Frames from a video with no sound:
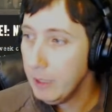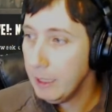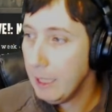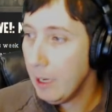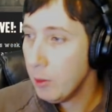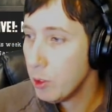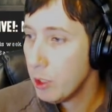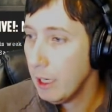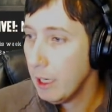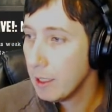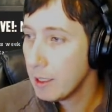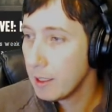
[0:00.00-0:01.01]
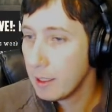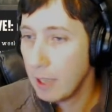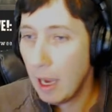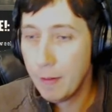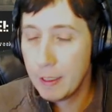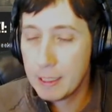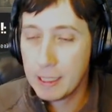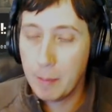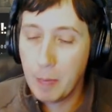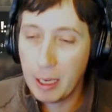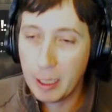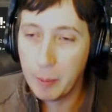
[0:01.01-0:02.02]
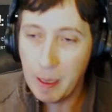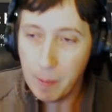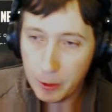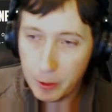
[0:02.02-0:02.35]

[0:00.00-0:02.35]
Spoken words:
now's your chance. Obviously, I'm not going to be able